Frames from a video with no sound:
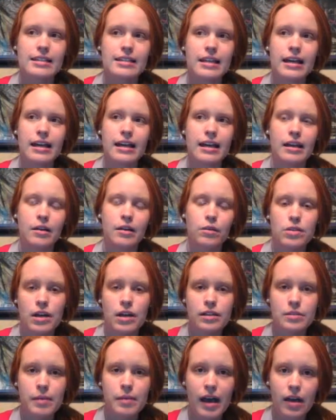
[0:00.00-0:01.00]
and
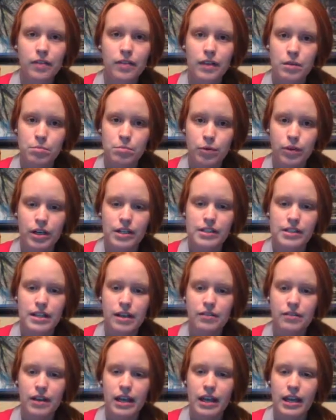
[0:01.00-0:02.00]
talked about the importance
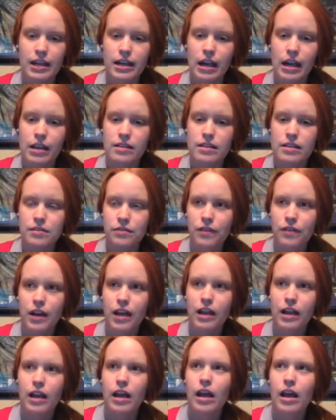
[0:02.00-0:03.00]
of it and the
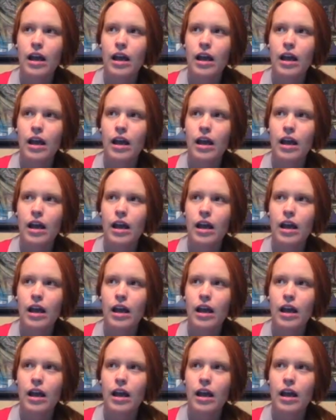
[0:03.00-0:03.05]
different